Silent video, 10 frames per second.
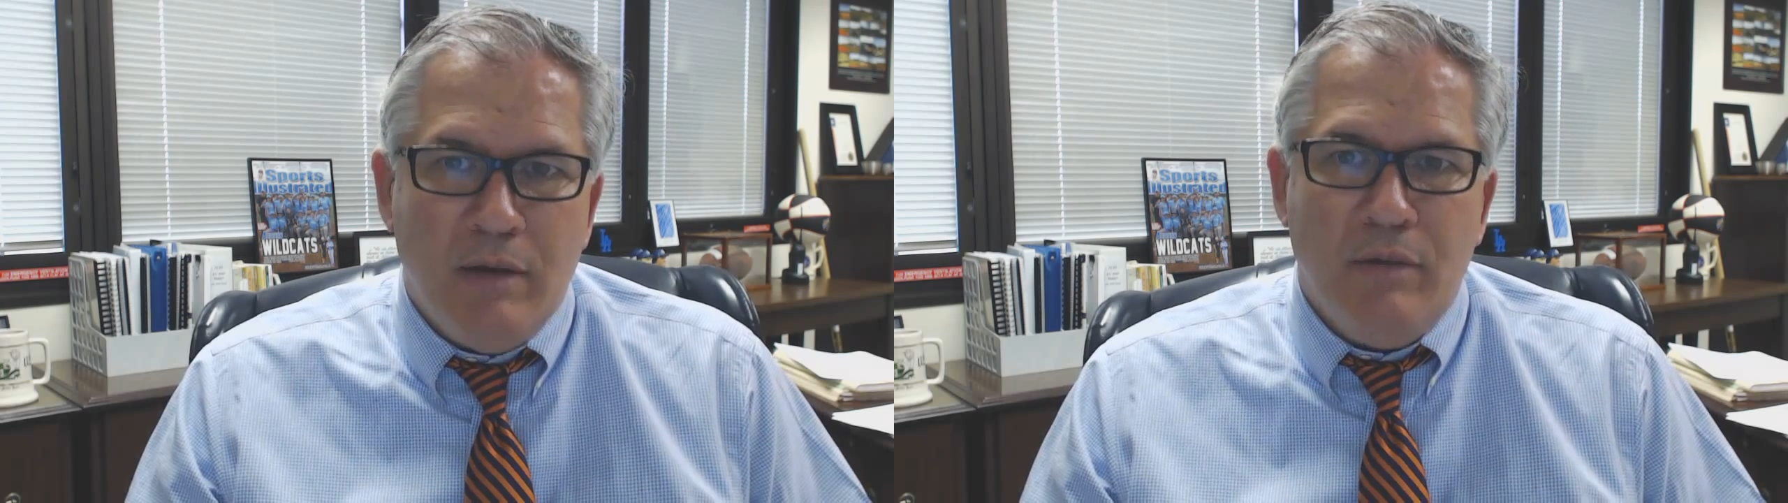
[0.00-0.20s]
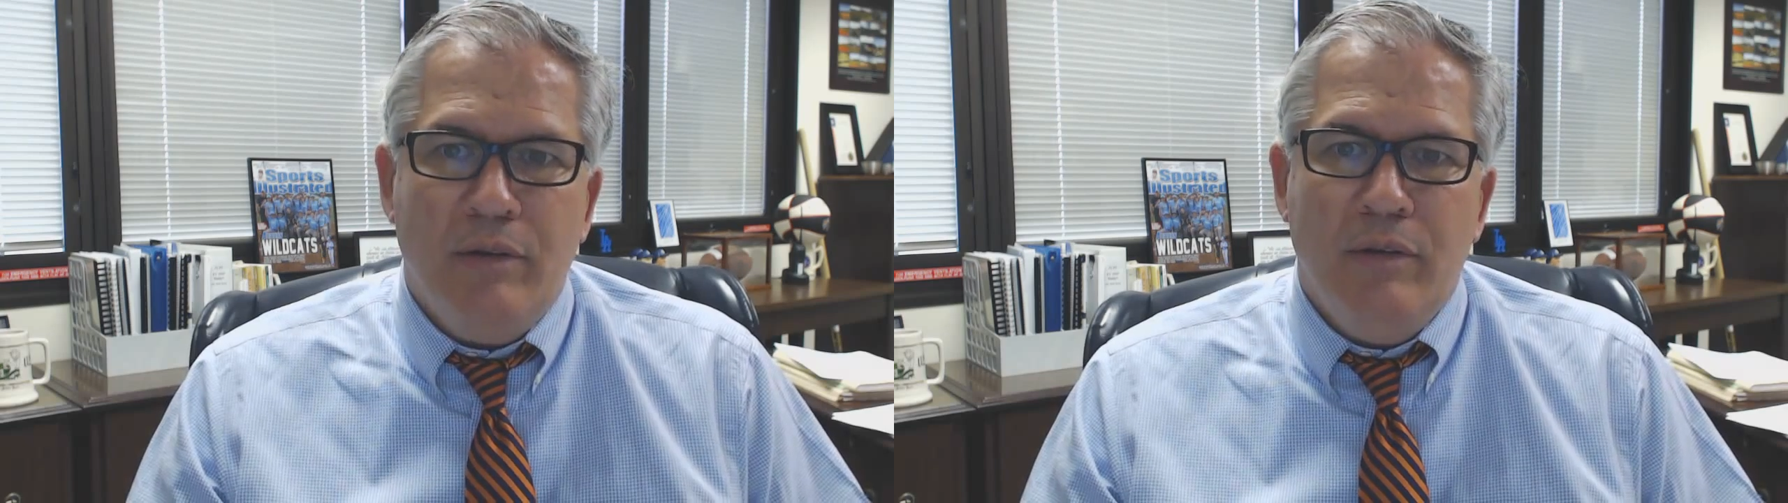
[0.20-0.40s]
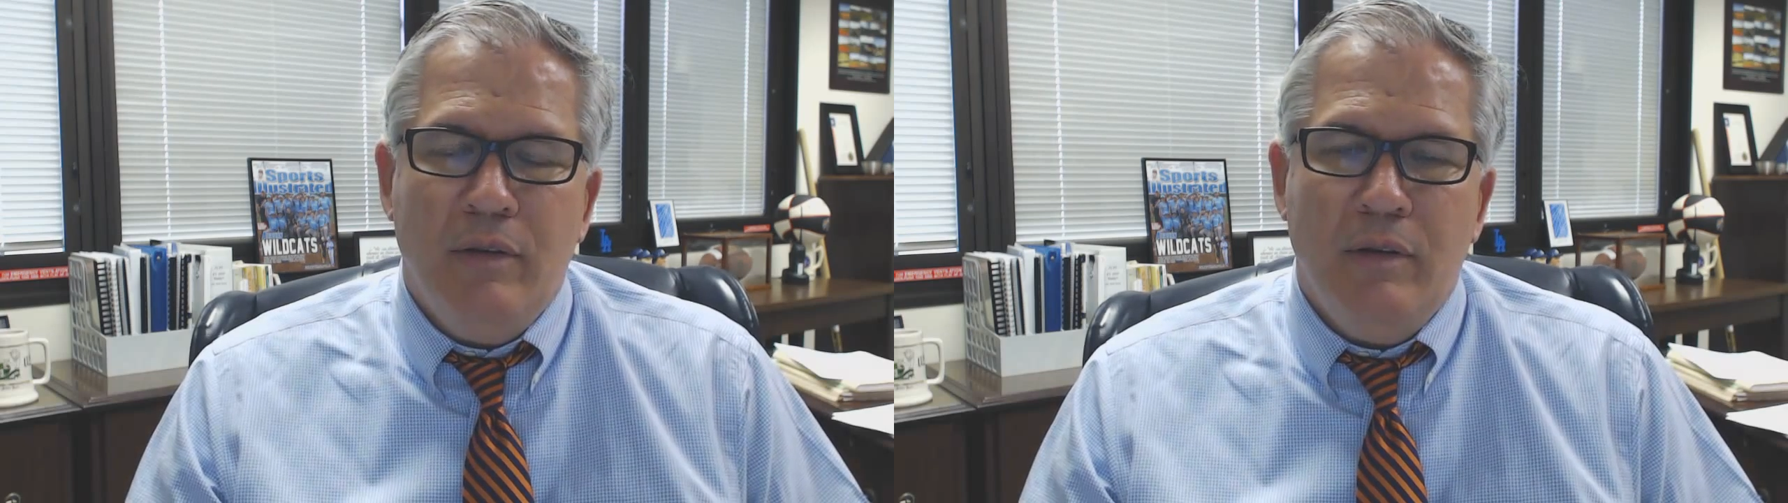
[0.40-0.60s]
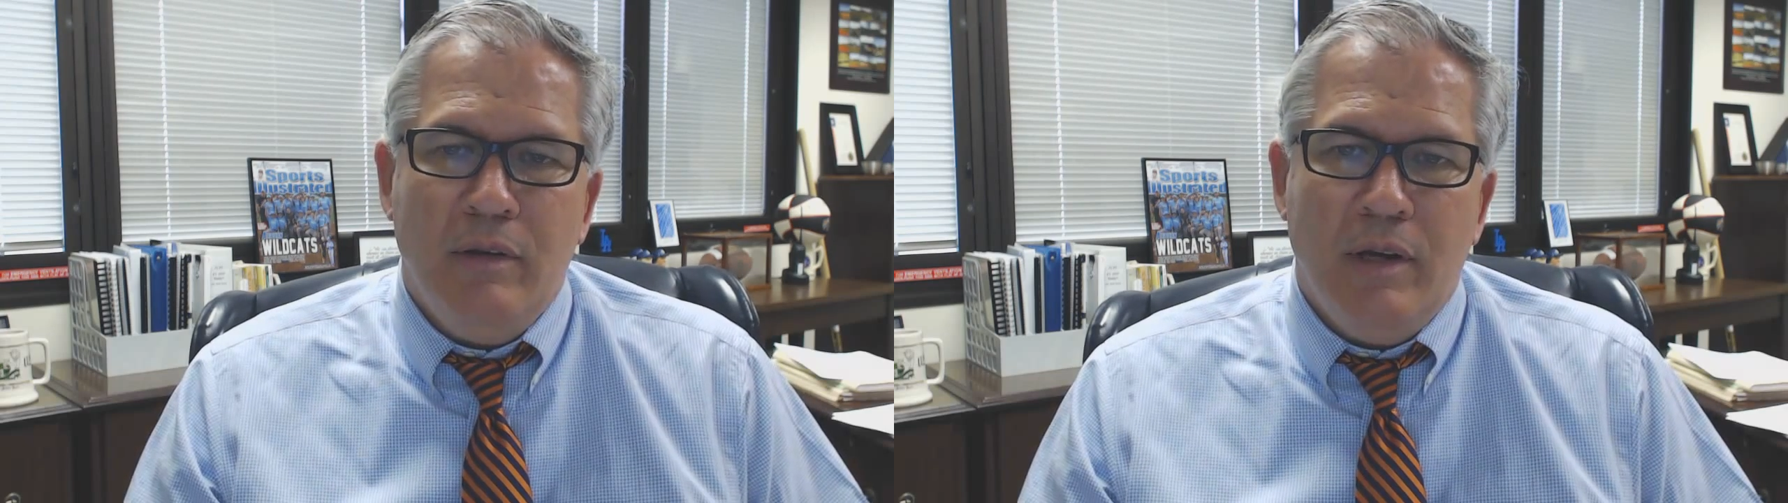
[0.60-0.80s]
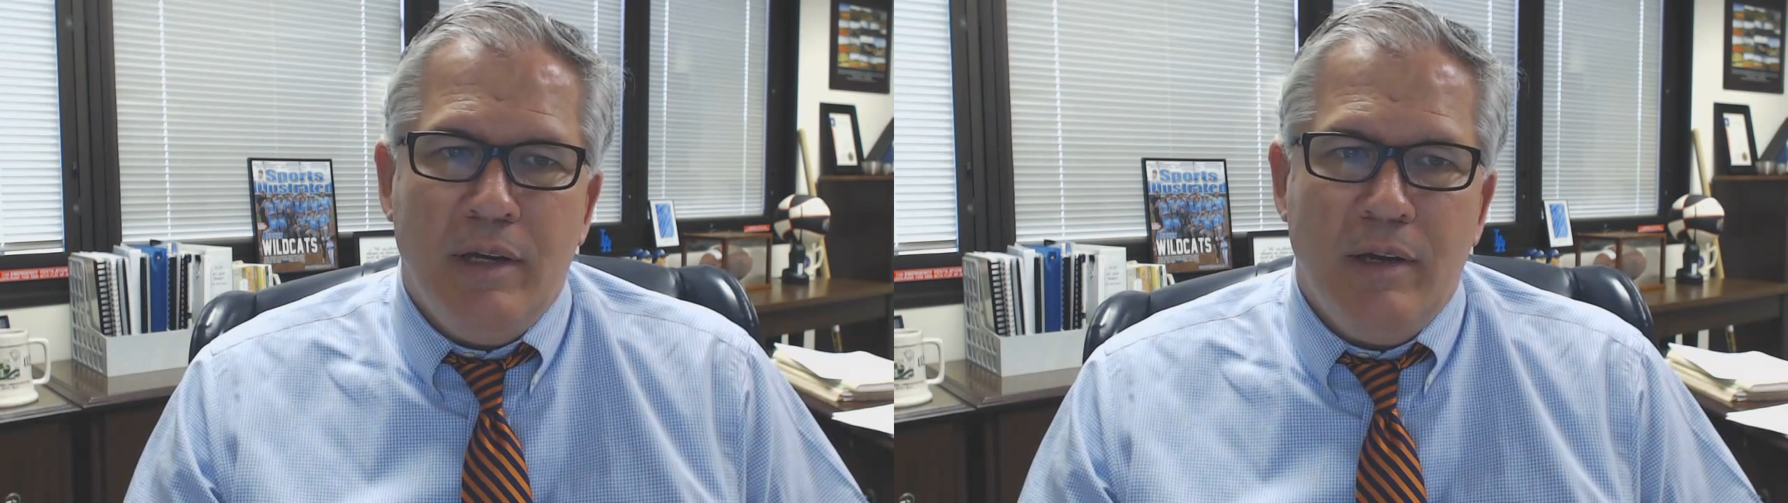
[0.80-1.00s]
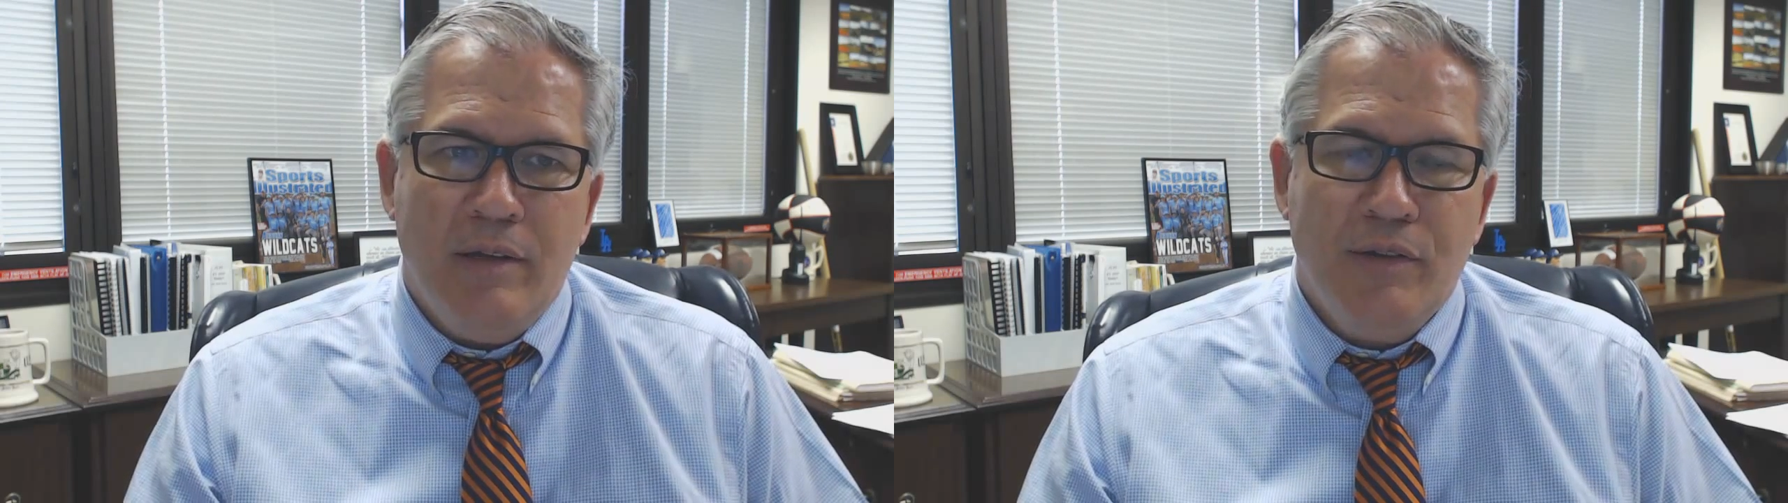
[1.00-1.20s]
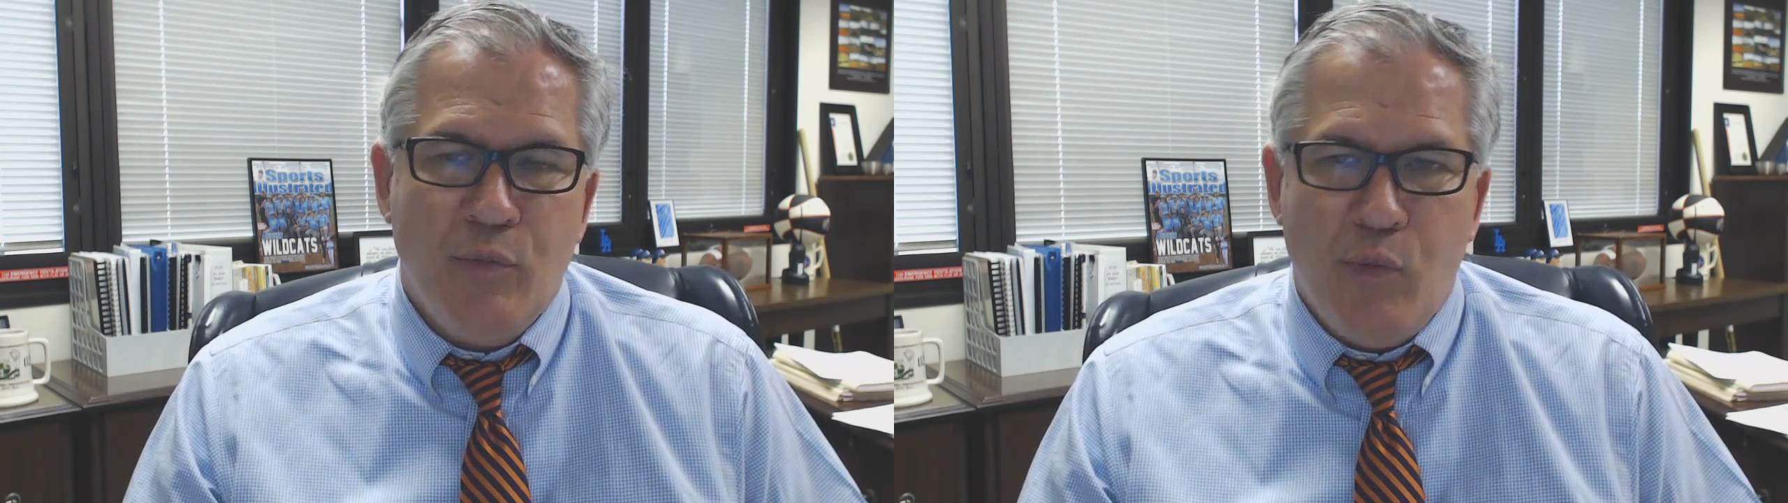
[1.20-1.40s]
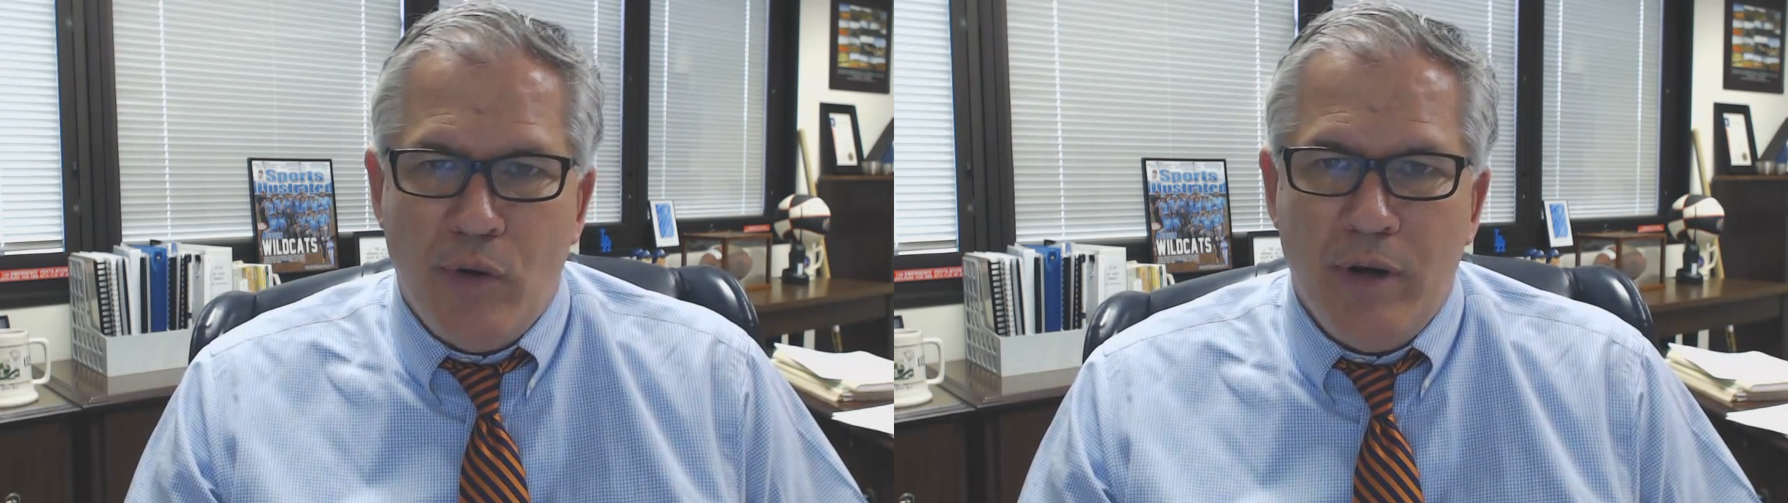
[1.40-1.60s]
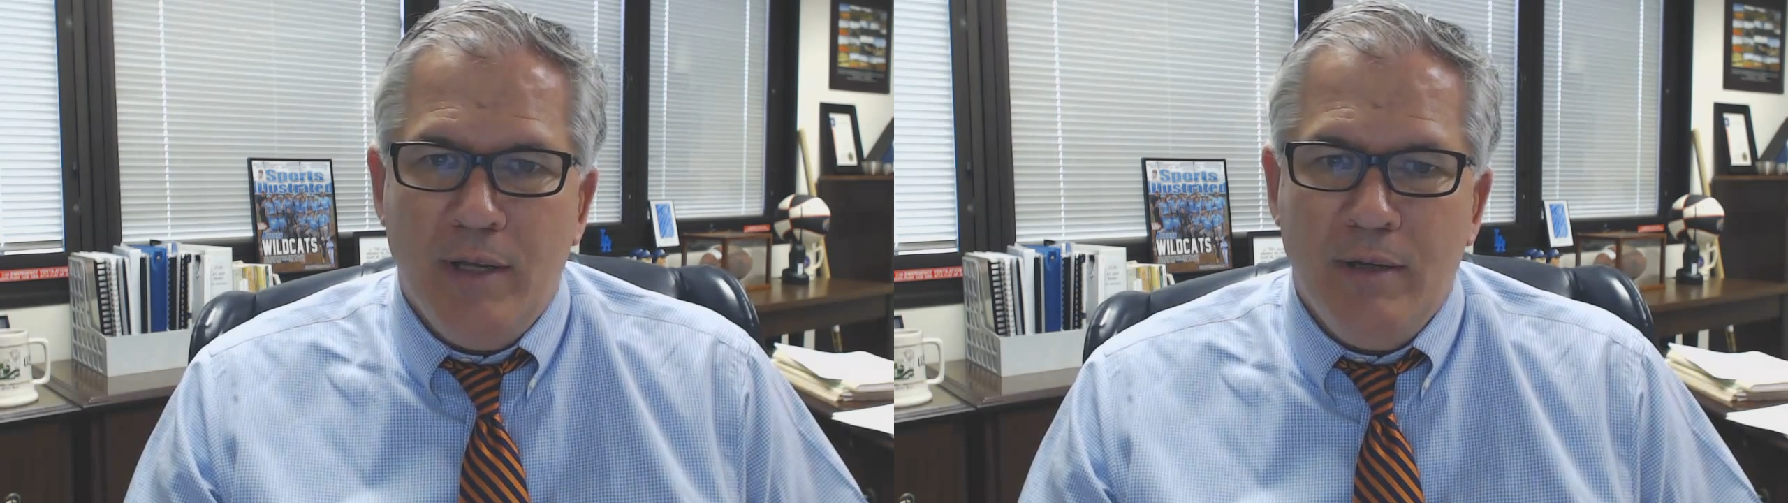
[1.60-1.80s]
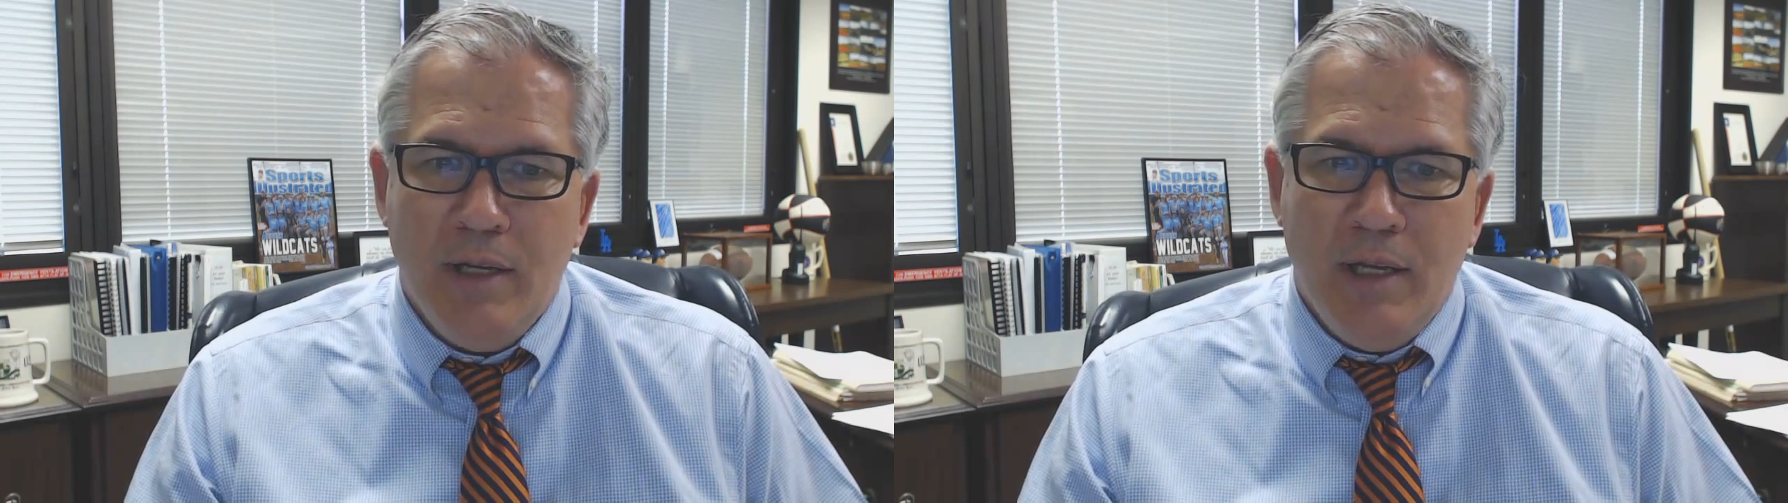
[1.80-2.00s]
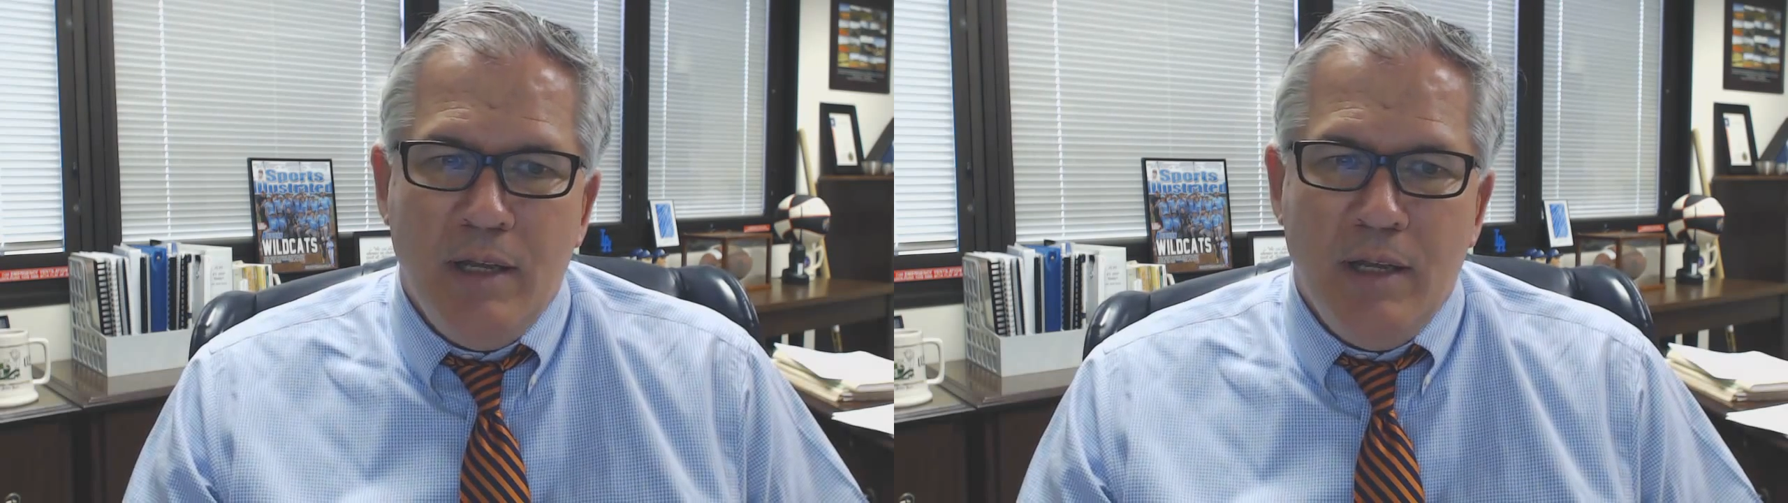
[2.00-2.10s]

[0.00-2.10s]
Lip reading: I would support it.